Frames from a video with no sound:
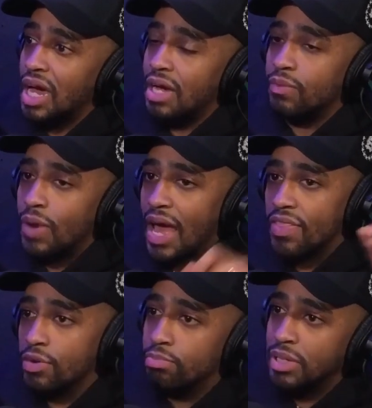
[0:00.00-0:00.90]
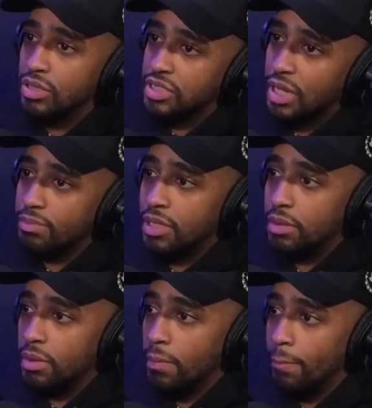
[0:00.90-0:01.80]
I'd rather build
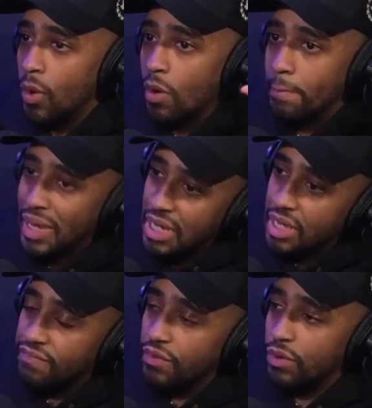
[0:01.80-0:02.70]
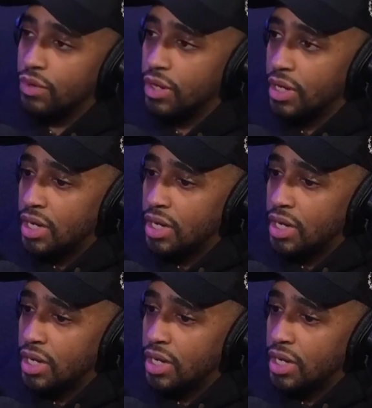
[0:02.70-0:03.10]
something more meaningful